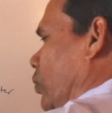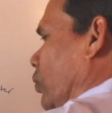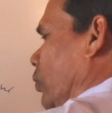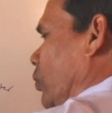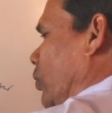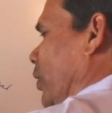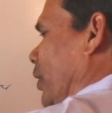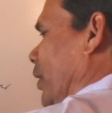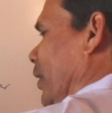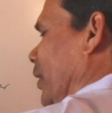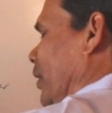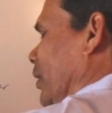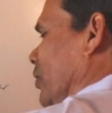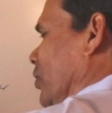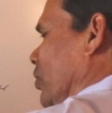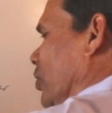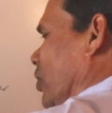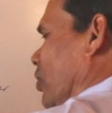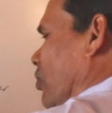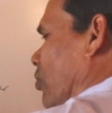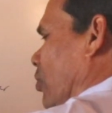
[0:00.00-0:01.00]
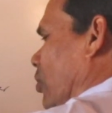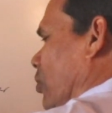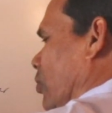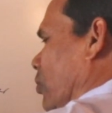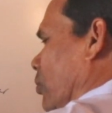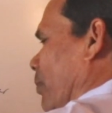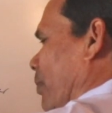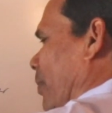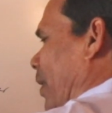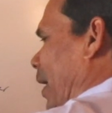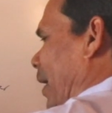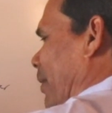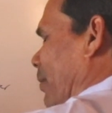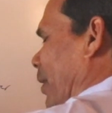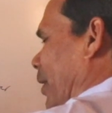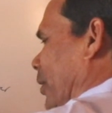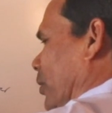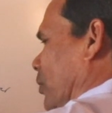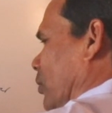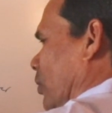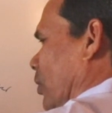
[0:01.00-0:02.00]
to T is equal to pi
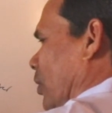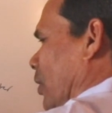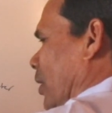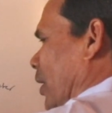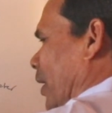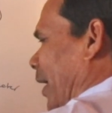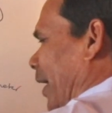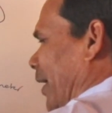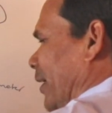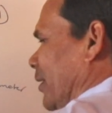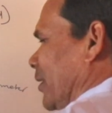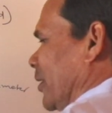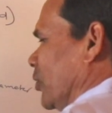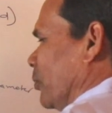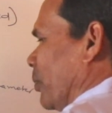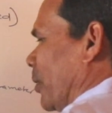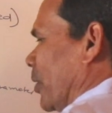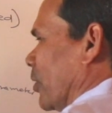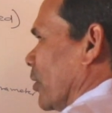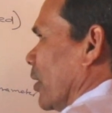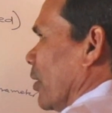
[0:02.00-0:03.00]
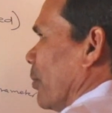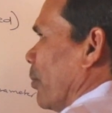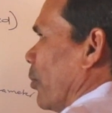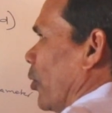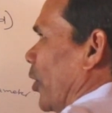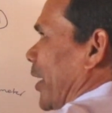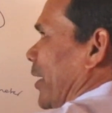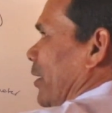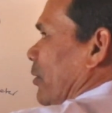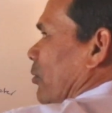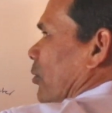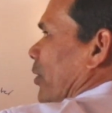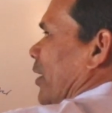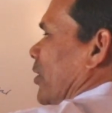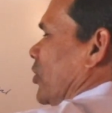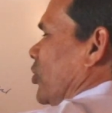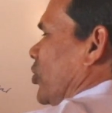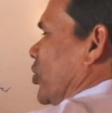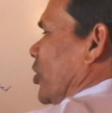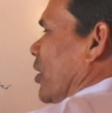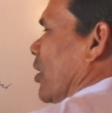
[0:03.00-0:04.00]
by 2. At this particular point, you
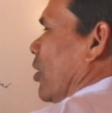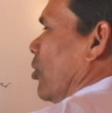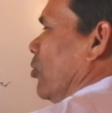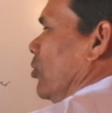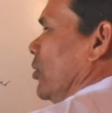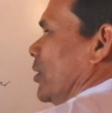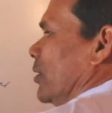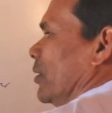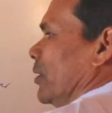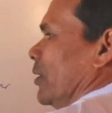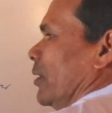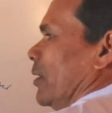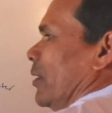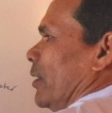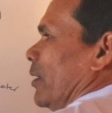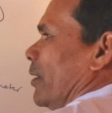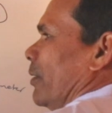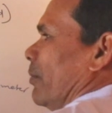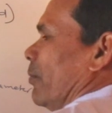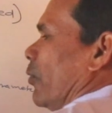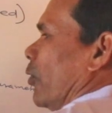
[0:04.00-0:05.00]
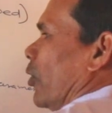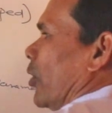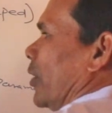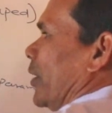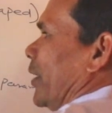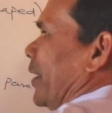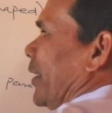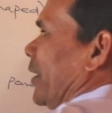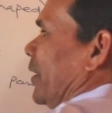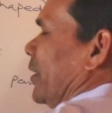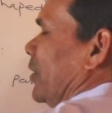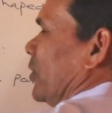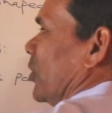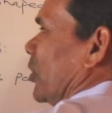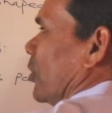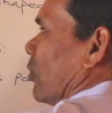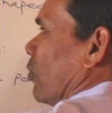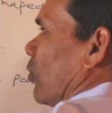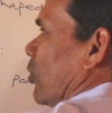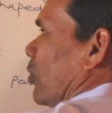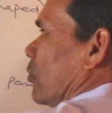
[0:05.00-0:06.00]
can check out for T is
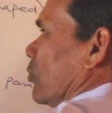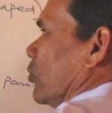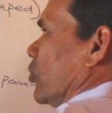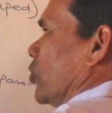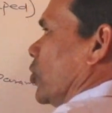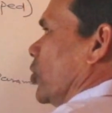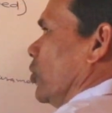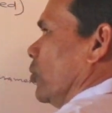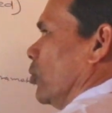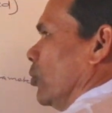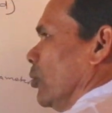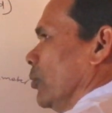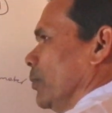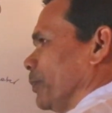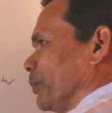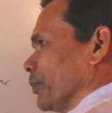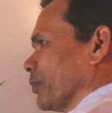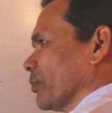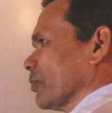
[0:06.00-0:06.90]
equal to 0,